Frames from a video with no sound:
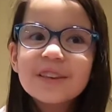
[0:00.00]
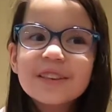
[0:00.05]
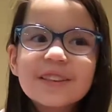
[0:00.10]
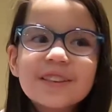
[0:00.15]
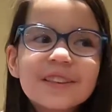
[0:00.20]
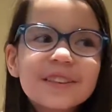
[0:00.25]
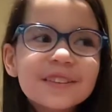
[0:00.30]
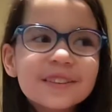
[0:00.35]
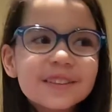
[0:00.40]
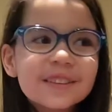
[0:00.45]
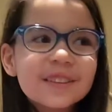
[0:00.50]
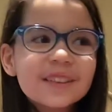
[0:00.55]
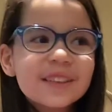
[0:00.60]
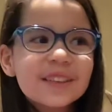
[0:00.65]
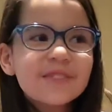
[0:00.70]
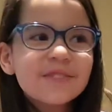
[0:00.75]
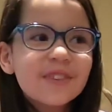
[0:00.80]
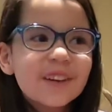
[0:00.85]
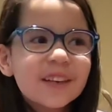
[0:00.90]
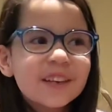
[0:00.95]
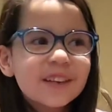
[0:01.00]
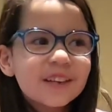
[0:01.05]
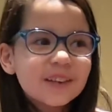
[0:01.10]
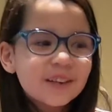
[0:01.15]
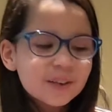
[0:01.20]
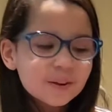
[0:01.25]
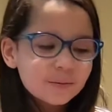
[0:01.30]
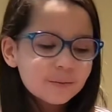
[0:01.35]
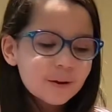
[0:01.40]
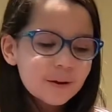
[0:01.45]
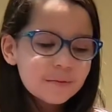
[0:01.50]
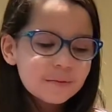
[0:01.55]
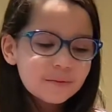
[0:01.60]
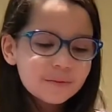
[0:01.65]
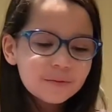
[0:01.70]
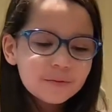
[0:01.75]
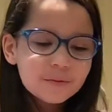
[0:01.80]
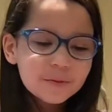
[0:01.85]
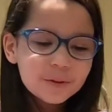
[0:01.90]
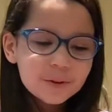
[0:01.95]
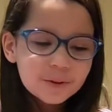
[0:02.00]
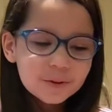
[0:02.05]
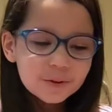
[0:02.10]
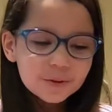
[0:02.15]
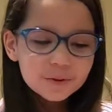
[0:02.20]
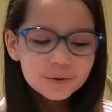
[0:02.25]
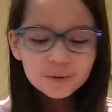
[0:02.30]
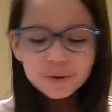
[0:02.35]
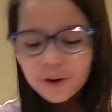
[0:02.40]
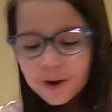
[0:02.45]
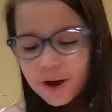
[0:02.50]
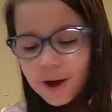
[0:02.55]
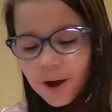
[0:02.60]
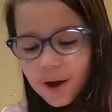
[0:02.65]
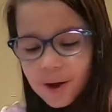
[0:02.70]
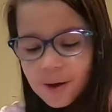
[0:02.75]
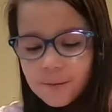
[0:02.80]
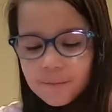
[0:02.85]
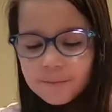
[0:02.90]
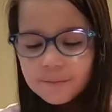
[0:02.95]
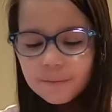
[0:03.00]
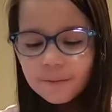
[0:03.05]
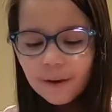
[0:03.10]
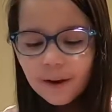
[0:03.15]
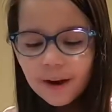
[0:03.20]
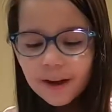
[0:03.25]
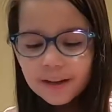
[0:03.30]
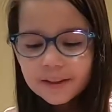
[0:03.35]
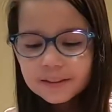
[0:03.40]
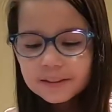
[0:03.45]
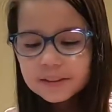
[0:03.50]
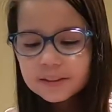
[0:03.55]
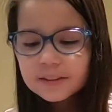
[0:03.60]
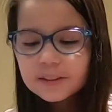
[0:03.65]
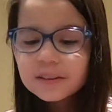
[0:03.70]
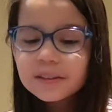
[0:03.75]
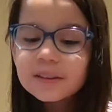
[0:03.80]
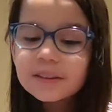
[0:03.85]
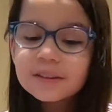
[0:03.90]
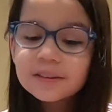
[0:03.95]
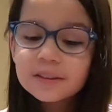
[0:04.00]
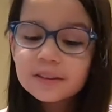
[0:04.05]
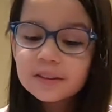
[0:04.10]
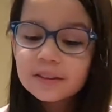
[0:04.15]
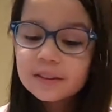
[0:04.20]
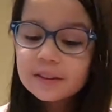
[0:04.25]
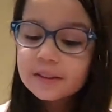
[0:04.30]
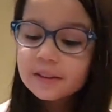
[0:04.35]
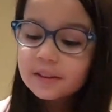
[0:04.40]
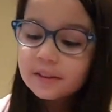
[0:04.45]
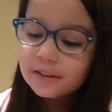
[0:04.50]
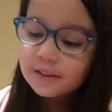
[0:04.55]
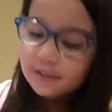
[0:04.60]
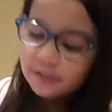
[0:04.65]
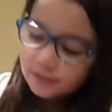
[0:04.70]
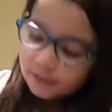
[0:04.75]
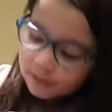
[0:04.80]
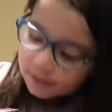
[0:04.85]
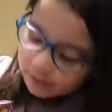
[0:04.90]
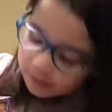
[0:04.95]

It doesn't seem like a year maybe for you, but it's a year